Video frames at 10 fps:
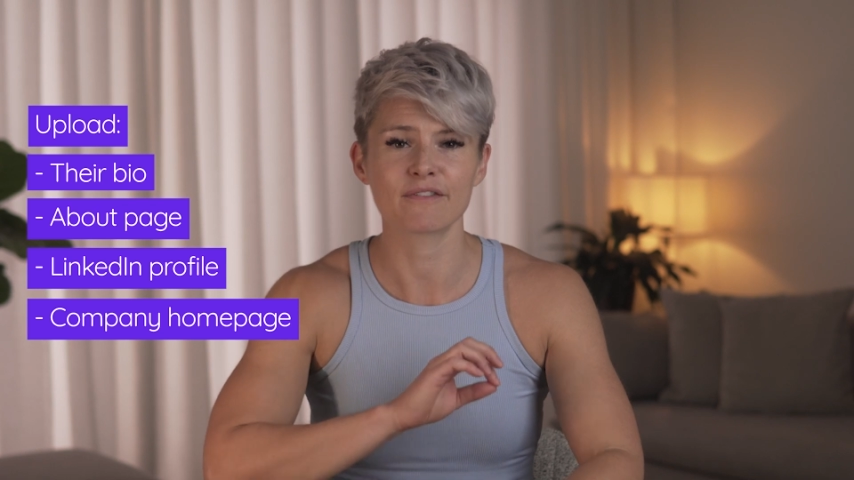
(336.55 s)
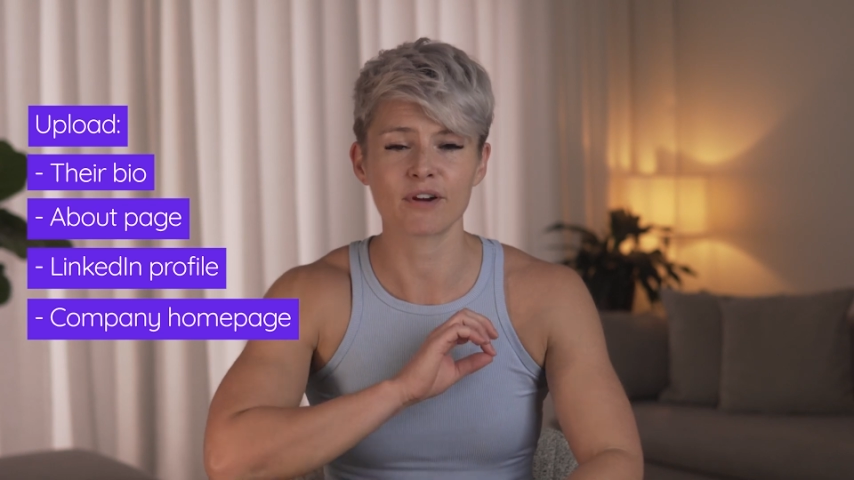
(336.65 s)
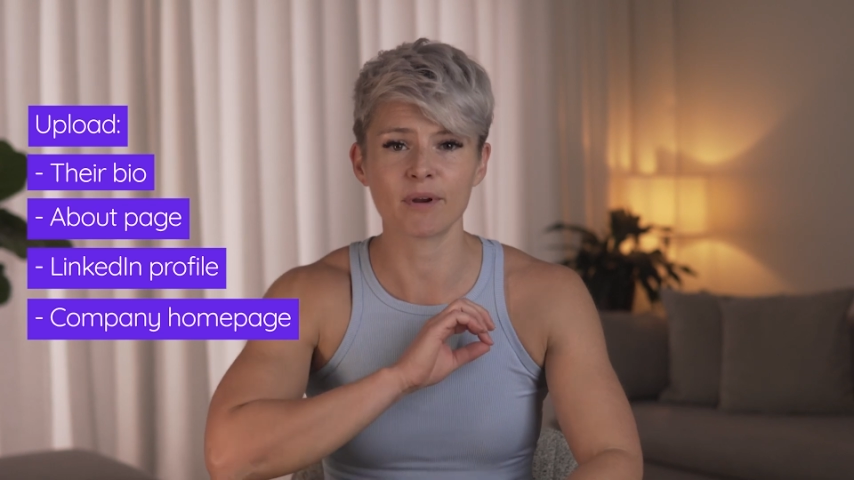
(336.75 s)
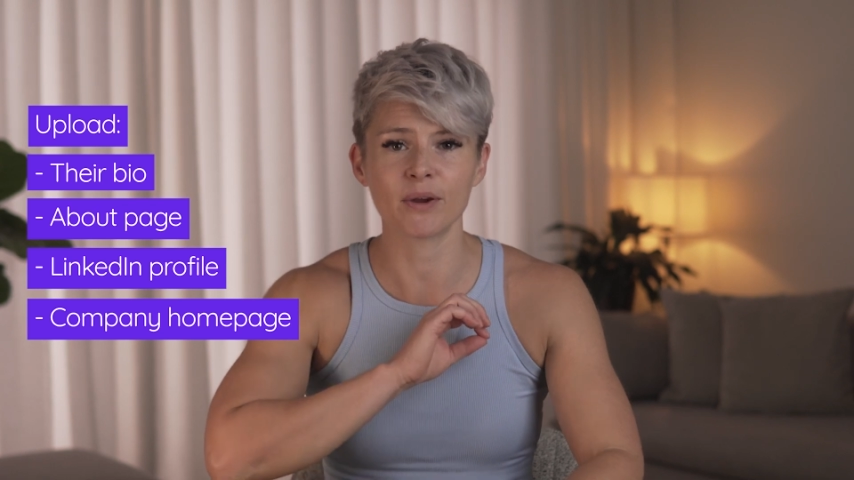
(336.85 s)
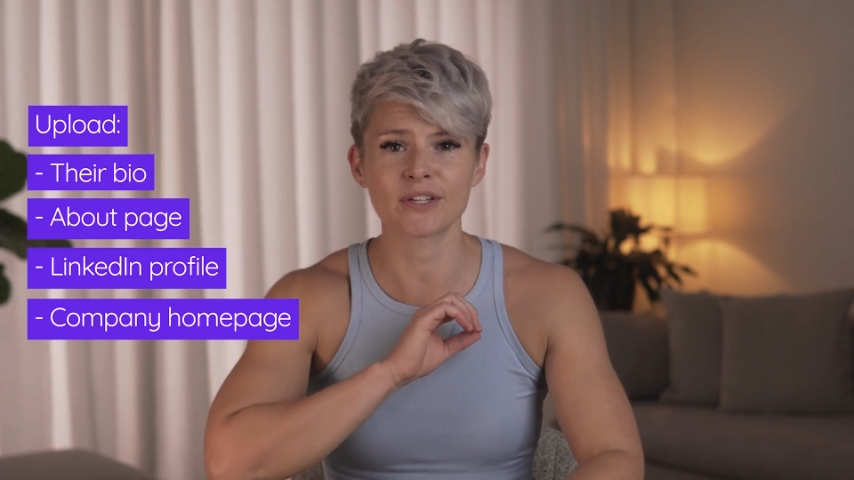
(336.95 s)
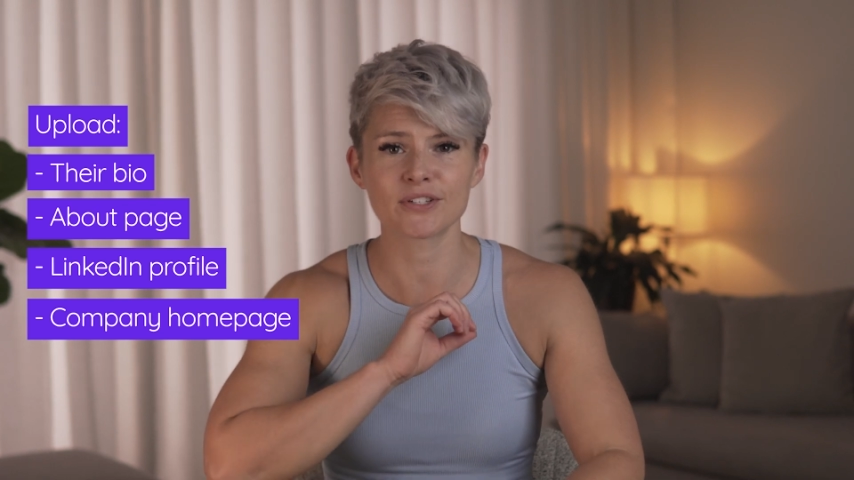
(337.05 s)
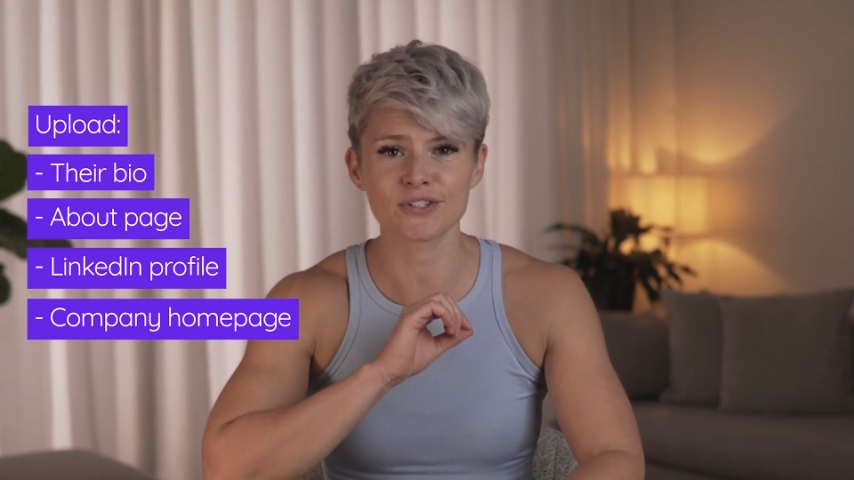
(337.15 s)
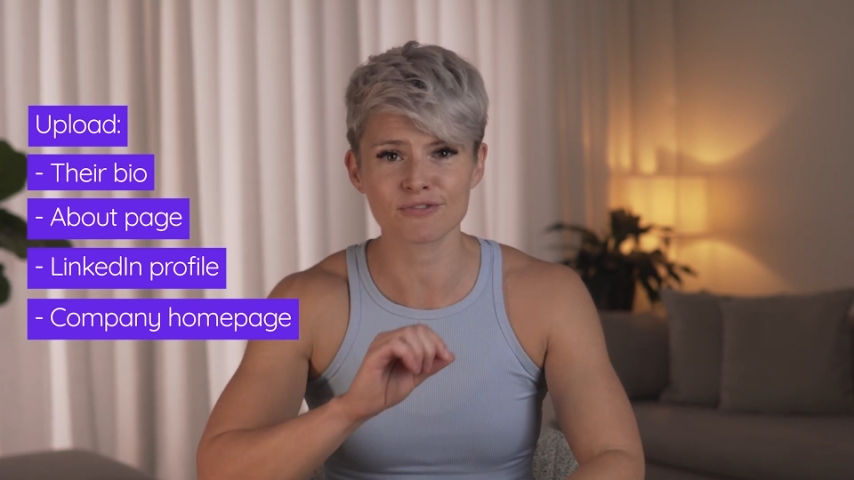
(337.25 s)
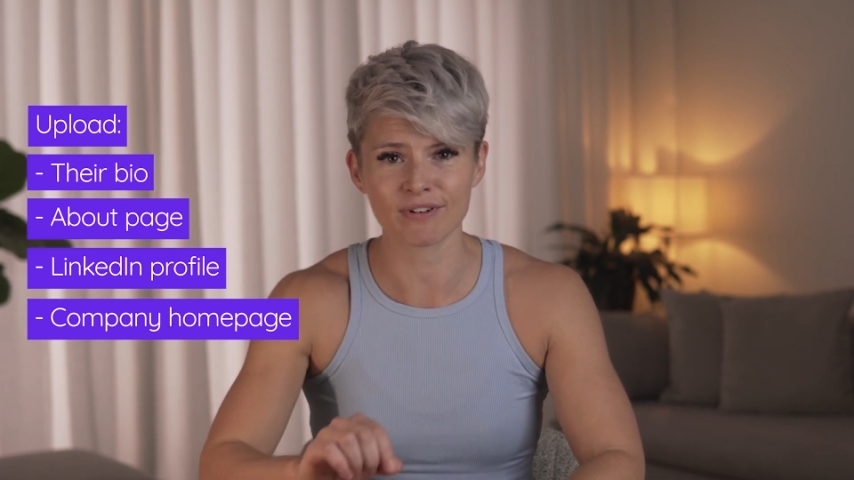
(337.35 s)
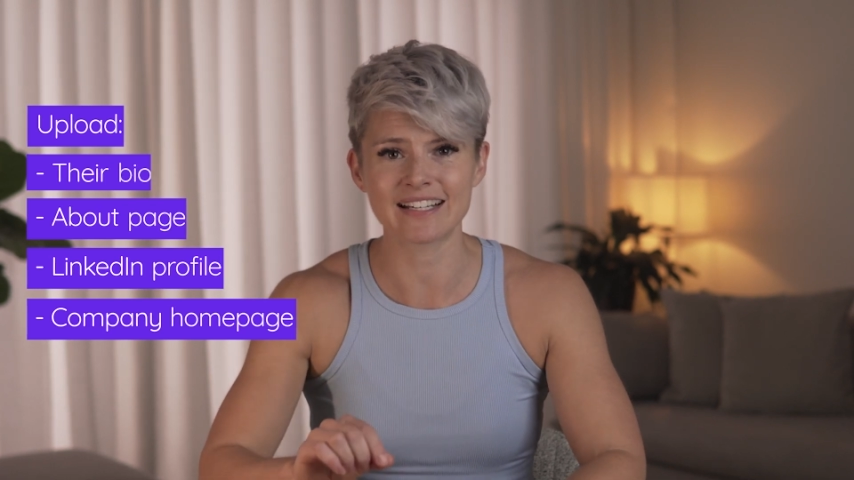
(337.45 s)
for uploading
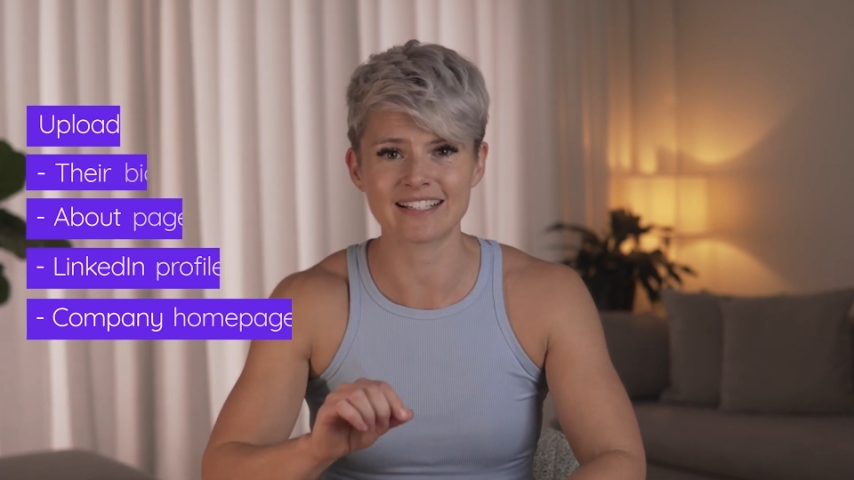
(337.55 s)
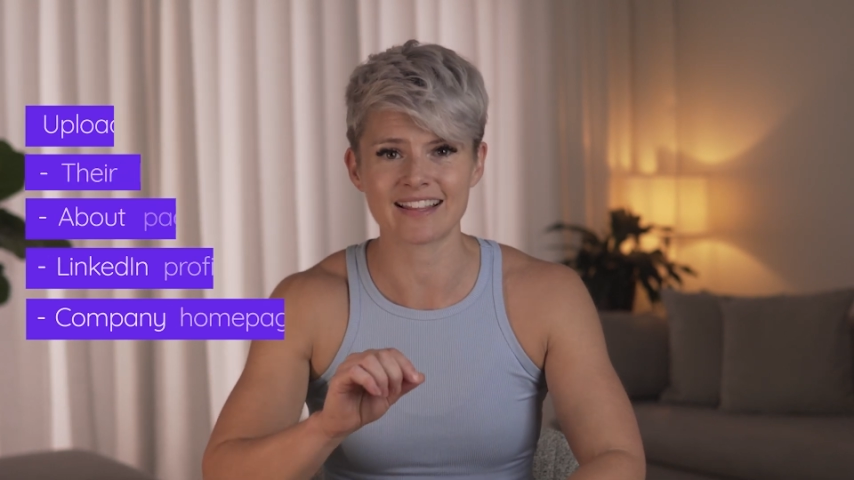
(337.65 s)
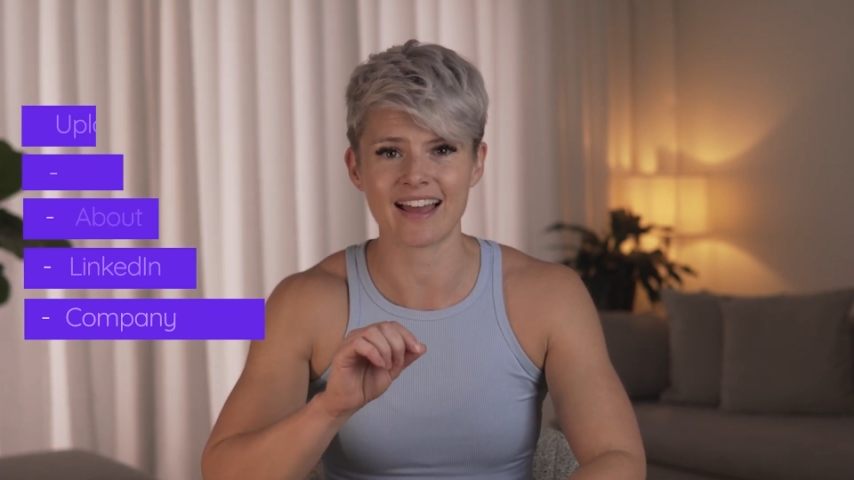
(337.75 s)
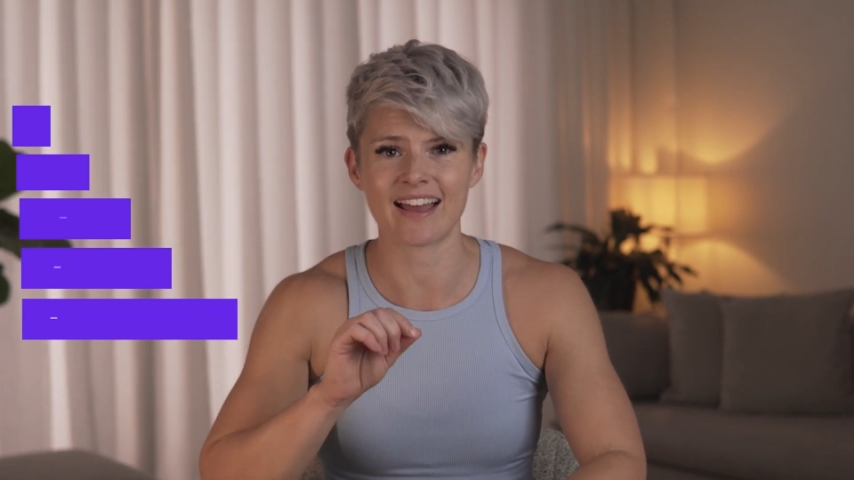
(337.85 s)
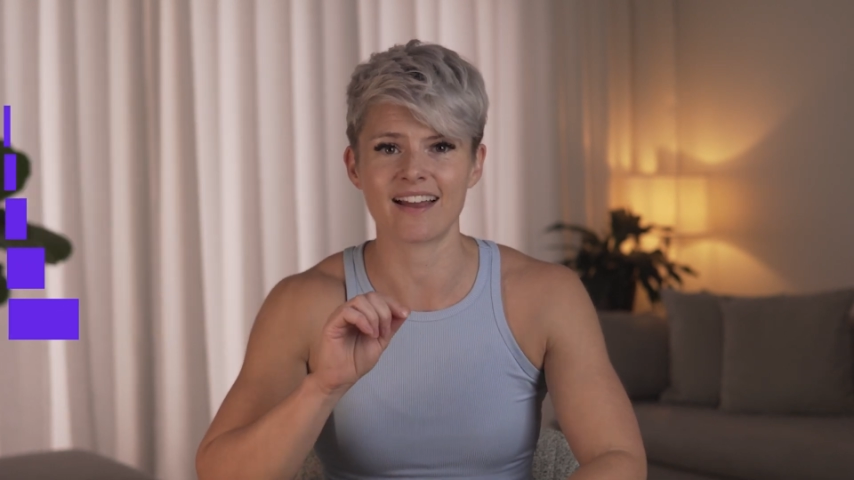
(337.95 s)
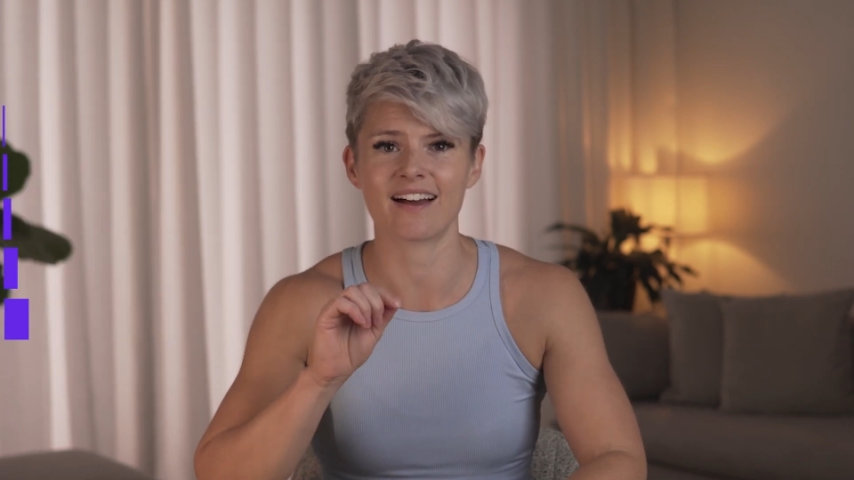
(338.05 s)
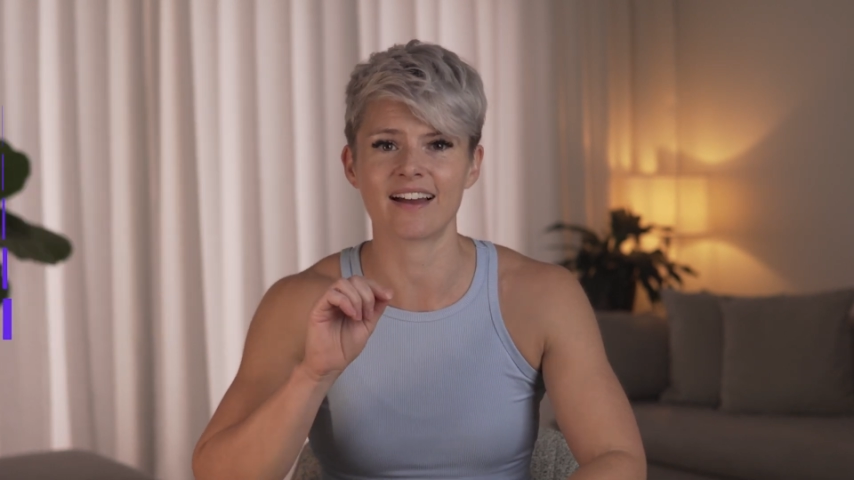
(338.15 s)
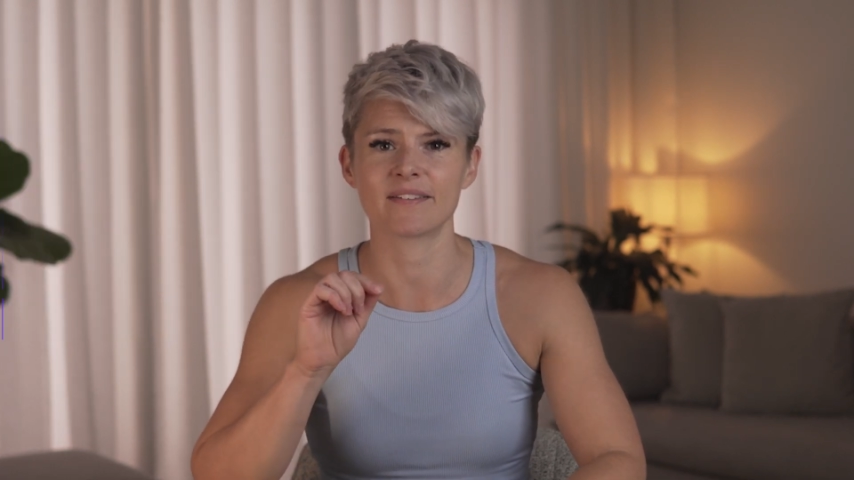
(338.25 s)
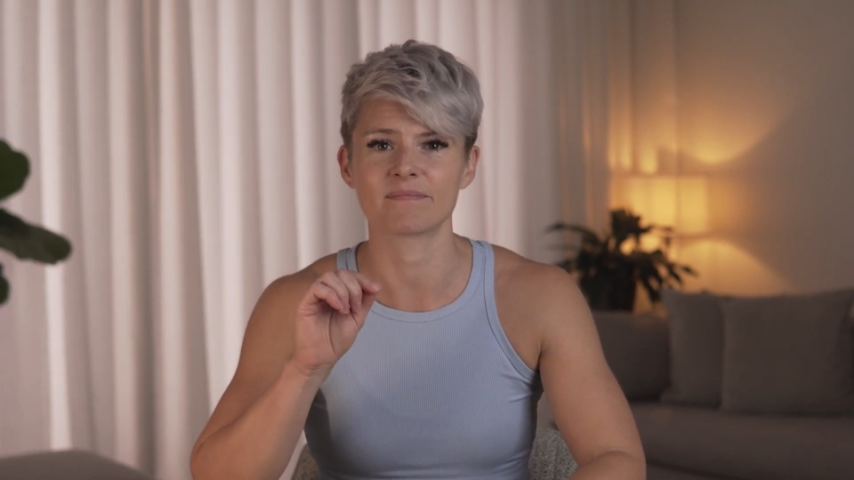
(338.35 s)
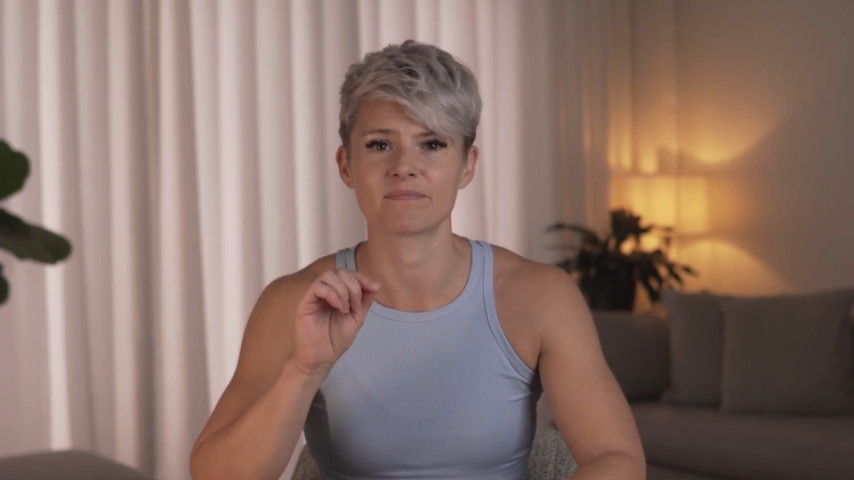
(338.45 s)
straight to their AI.